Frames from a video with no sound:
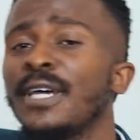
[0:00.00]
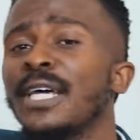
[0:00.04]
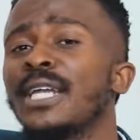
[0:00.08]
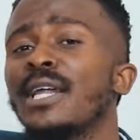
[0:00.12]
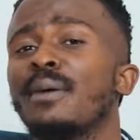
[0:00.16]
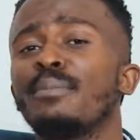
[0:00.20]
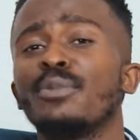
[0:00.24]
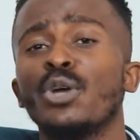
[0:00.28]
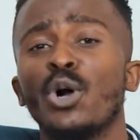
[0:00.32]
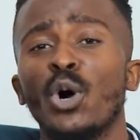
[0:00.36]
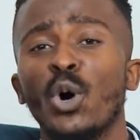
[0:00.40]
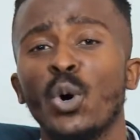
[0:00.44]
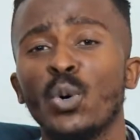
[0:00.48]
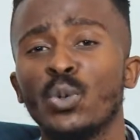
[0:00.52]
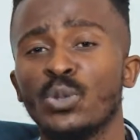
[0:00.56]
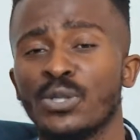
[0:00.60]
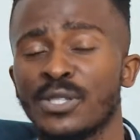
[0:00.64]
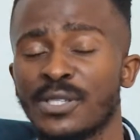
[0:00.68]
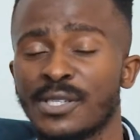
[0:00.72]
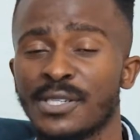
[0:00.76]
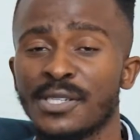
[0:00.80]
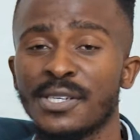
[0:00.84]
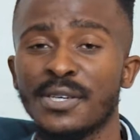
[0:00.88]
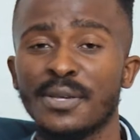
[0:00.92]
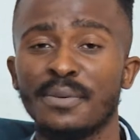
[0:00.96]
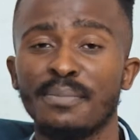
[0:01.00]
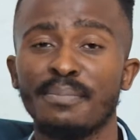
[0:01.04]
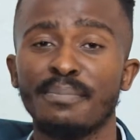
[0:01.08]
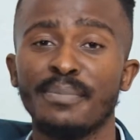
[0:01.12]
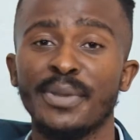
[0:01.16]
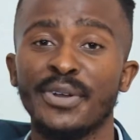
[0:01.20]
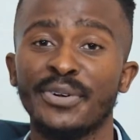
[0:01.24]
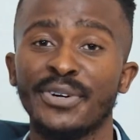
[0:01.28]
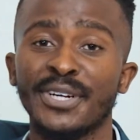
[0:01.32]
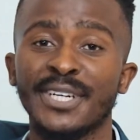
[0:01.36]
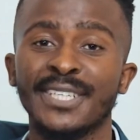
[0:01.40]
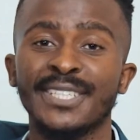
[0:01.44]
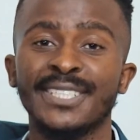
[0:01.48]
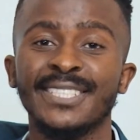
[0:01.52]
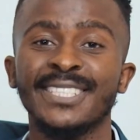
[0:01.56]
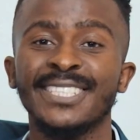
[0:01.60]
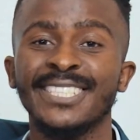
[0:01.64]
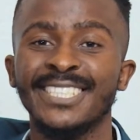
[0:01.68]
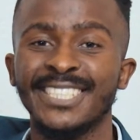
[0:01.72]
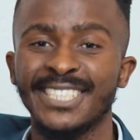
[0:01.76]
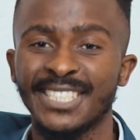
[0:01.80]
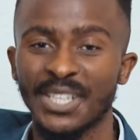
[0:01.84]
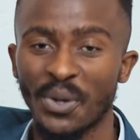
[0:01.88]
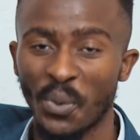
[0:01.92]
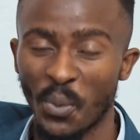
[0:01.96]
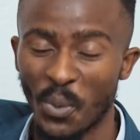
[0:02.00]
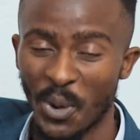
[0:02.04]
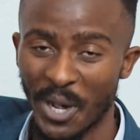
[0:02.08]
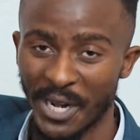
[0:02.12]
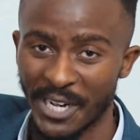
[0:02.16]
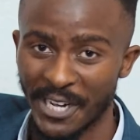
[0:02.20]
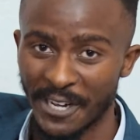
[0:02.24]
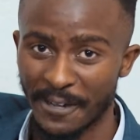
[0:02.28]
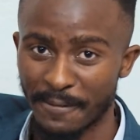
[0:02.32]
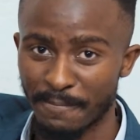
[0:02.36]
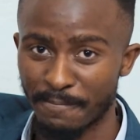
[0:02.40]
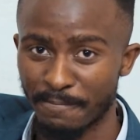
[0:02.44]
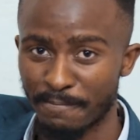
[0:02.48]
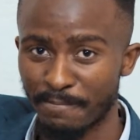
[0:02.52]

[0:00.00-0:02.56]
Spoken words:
and I'm your host, Miracle Chawania.